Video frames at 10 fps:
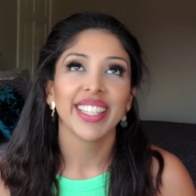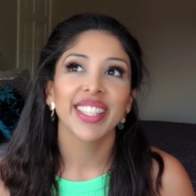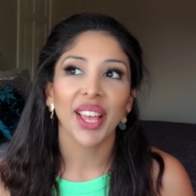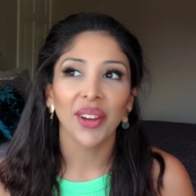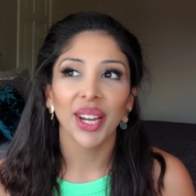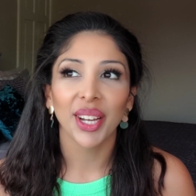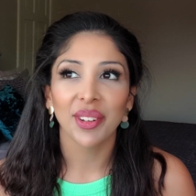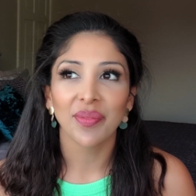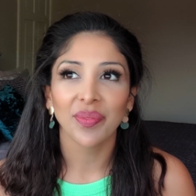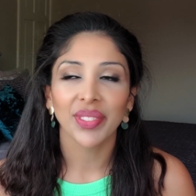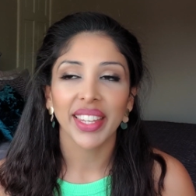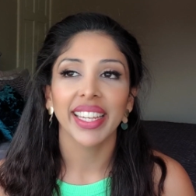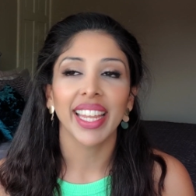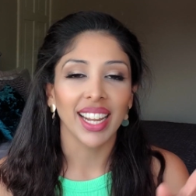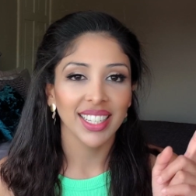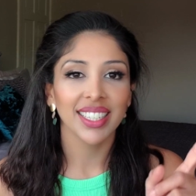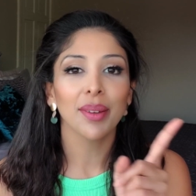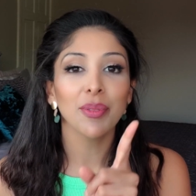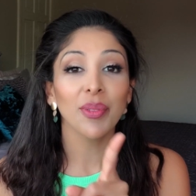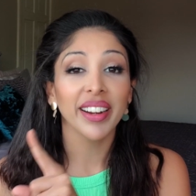So, um, yeah,
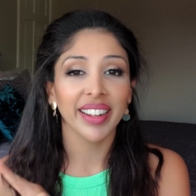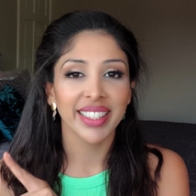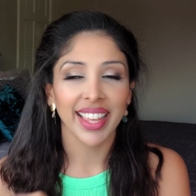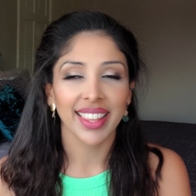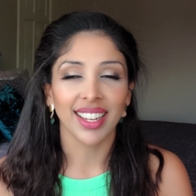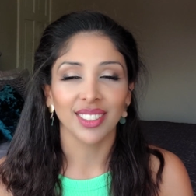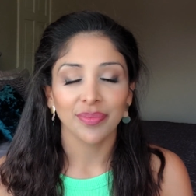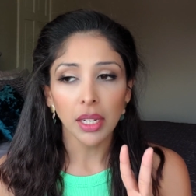number one, I'd say that.